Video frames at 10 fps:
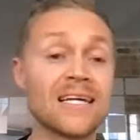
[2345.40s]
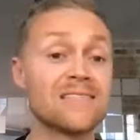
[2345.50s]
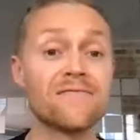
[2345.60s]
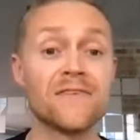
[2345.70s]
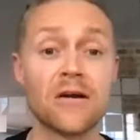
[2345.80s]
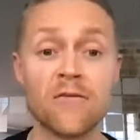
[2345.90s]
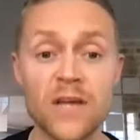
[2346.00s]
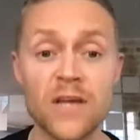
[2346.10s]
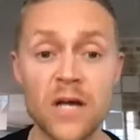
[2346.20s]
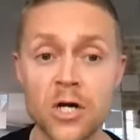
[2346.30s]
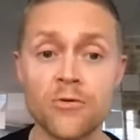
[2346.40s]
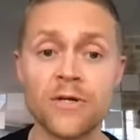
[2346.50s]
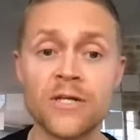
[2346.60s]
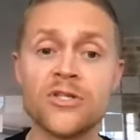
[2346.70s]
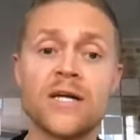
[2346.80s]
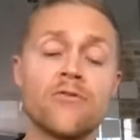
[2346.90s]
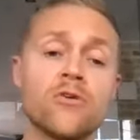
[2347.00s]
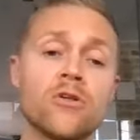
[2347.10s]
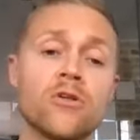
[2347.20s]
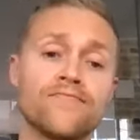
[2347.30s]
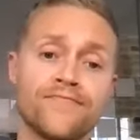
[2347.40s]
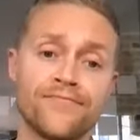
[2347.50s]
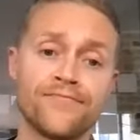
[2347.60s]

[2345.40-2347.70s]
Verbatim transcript: but I guess fear of the unknown in general.